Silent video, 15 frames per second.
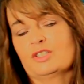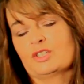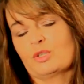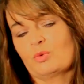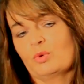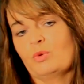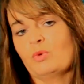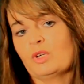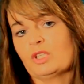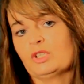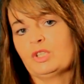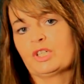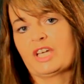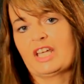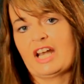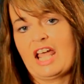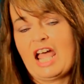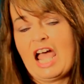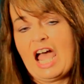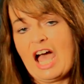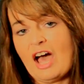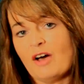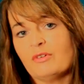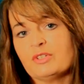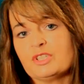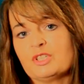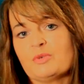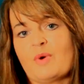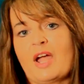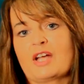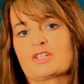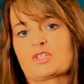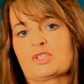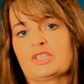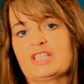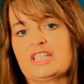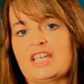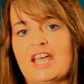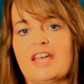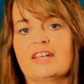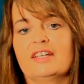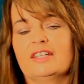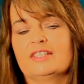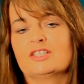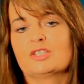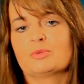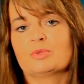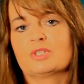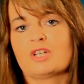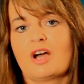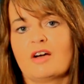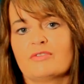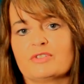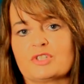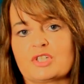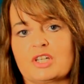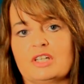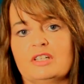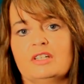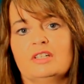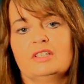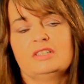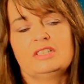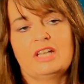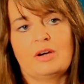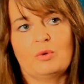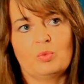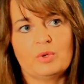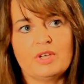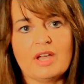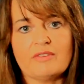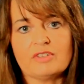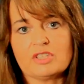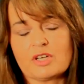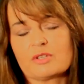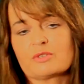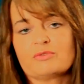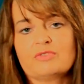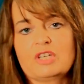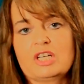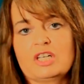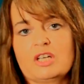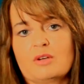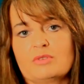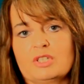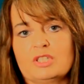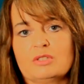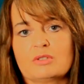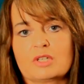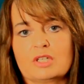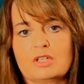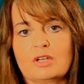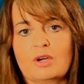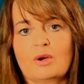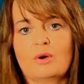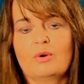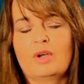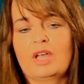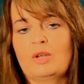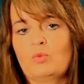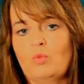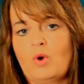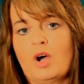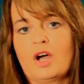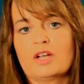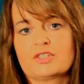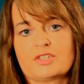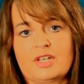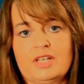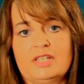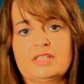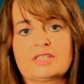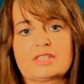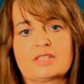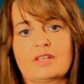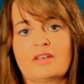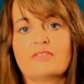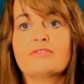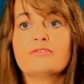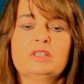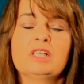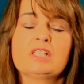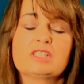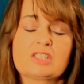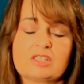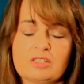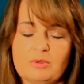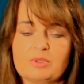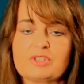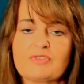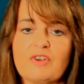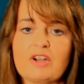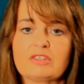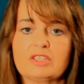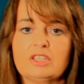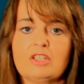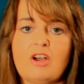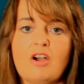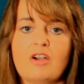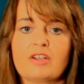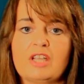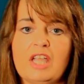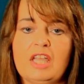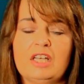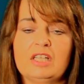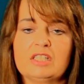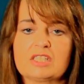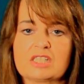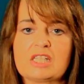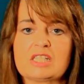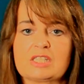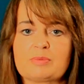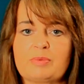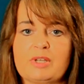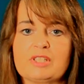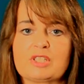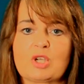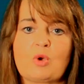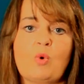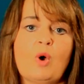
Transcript: So we want to look at how do you actually get into autophagy. Now we have another video that you can go and watch, and it's fairly long and it explains it